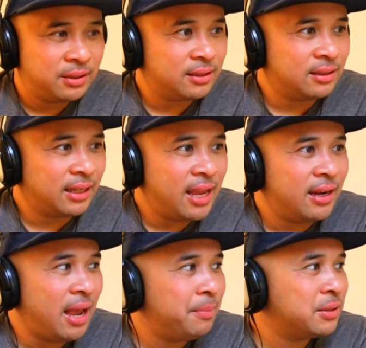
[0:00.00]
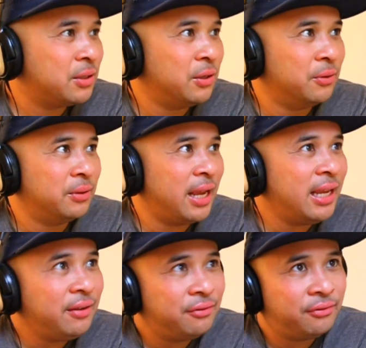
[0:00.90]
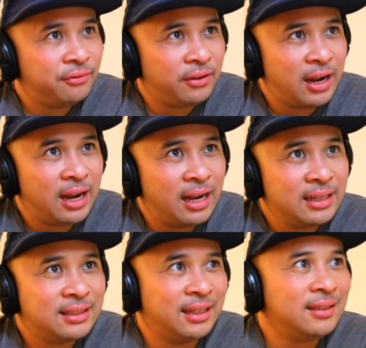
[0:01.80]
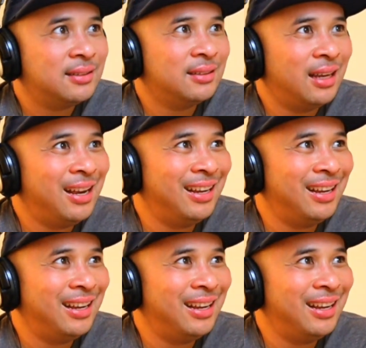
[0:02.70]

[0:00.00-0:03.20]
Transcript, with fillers: This is, again, episode 86.